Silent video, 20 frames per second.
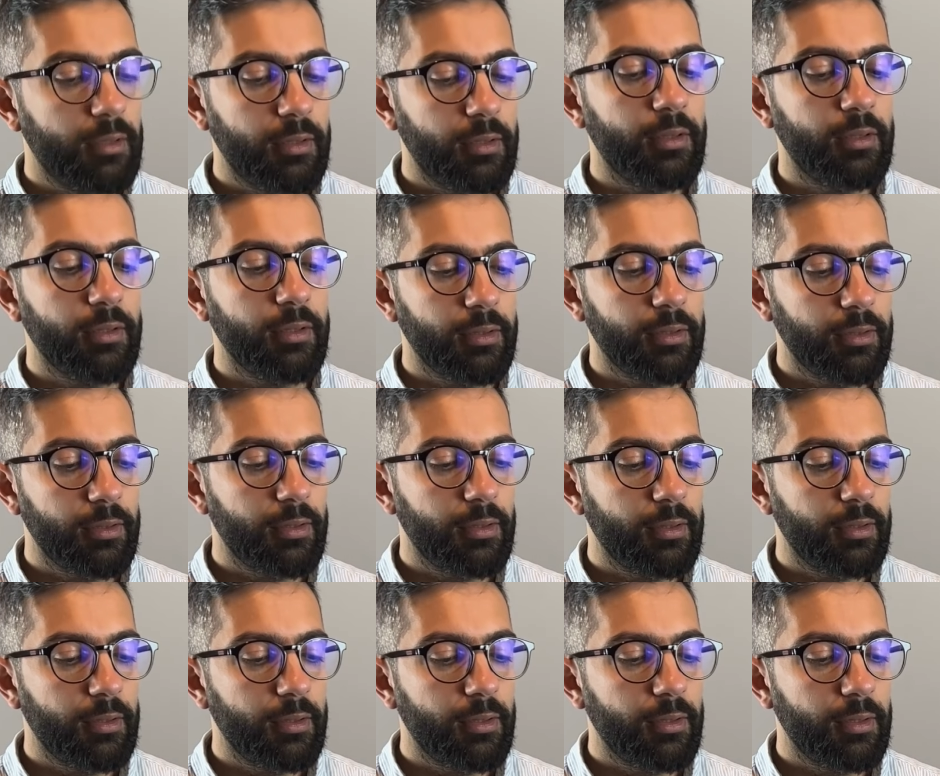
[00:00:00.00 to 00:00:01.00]

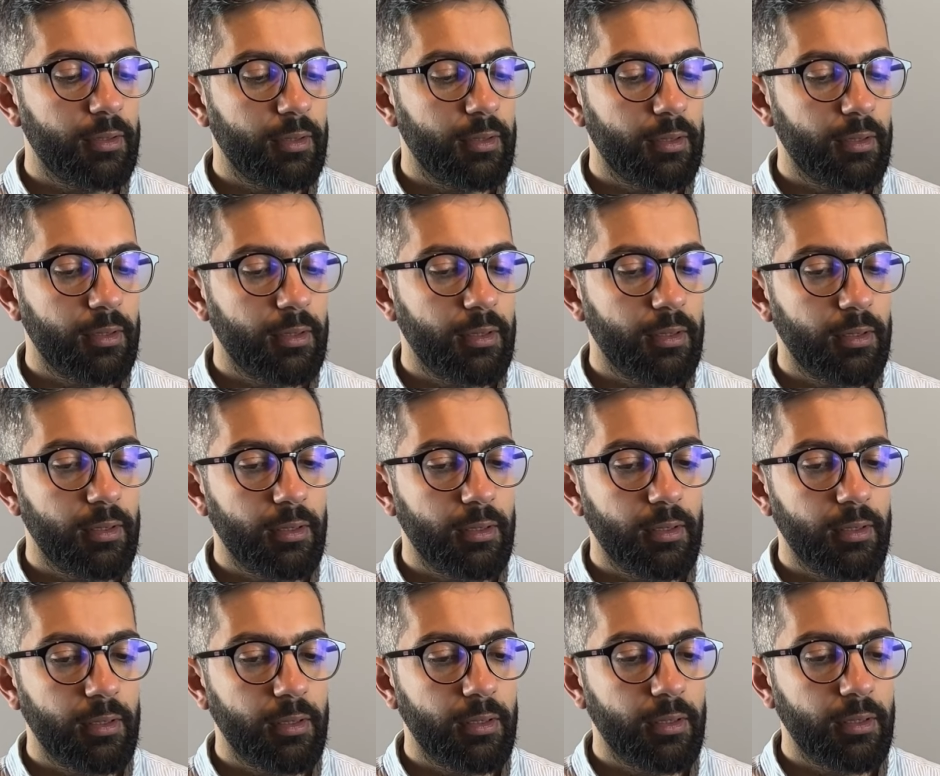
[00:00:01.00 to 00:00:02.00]

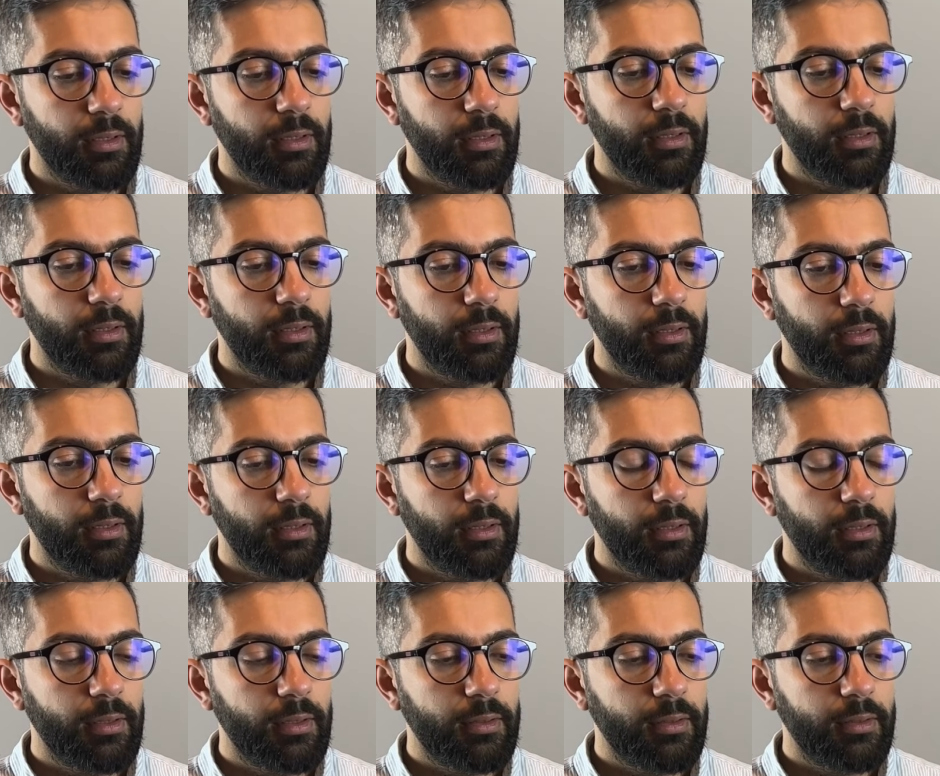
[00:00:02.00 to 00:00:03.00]
This person isn't speaking.